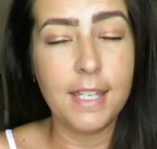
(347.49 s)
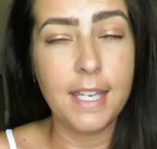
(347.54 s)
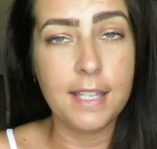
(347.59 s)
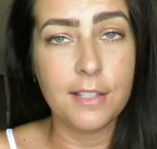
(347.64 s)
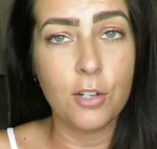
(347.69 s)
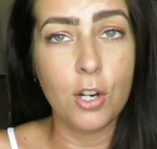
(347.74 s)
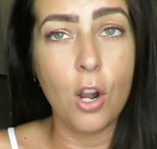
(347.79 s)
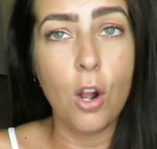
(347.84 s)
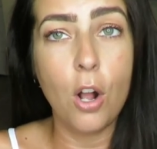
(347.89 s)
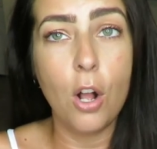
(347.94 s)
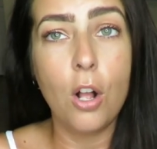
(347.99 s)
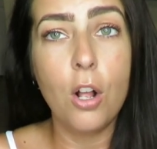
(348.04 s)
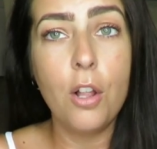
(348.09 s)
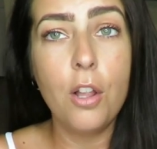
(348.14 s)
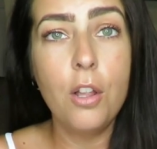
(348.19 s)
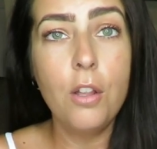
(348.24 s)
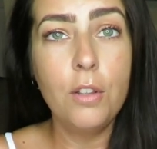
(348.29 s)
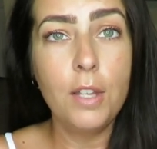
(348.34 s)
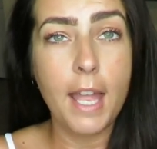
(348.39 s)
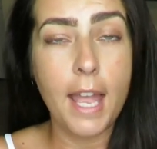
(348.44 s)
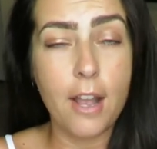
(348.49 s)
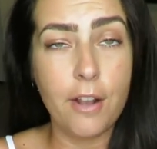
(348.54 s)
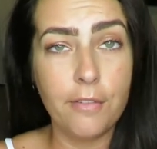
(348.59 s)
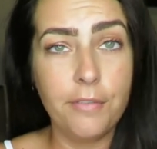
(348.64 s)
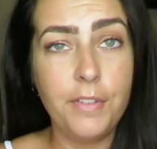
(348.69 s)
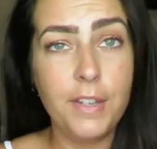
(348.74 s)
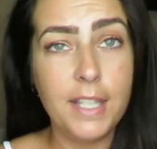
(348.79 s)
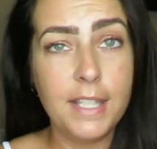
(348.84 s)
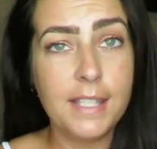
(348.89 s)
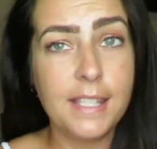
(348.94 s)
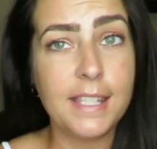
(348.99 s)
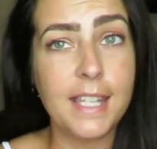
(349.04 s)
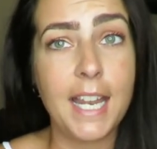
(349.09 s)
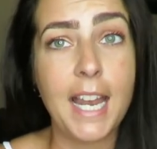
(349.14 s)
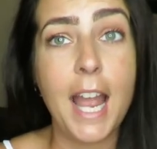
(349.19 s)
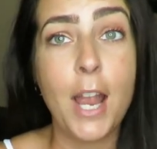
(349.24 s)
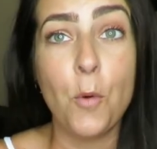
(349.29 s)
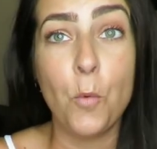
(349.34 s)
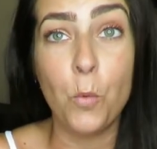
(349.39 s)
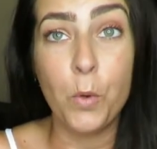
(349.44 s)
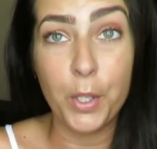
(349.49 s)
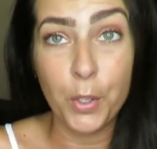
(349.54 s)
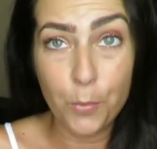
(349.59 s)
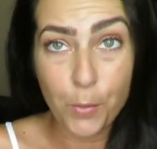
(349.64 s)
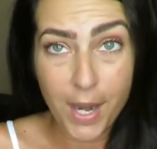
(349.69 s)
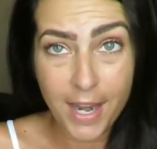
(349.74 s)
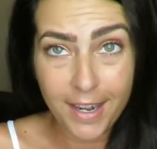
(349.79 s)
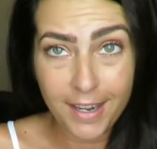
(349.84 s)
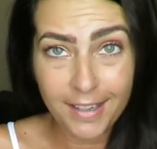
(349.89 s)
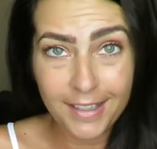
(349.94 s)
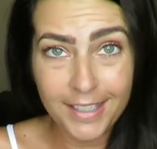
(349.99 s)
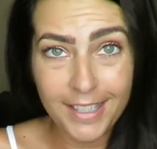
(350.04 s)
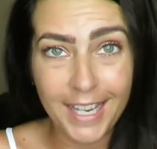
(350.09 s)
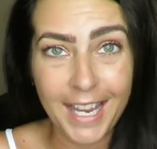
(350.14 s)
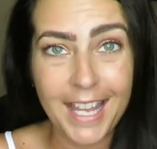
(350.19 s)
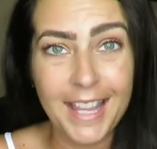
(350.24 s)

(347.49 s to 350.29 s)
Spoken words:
These are all outfits that I will wear